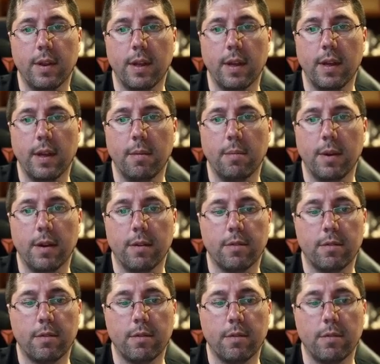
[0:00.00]
here, because
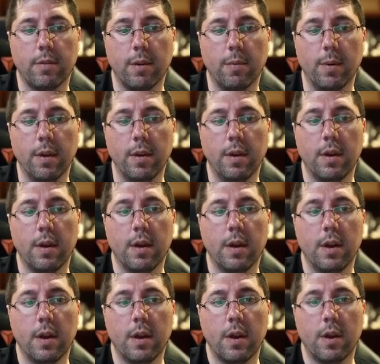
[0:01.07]
rook to a1
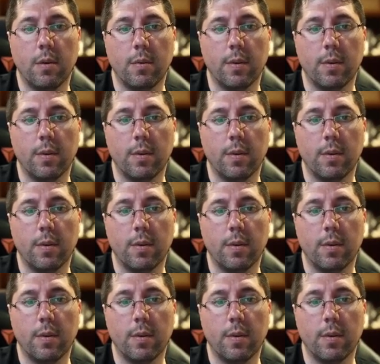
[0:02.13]
would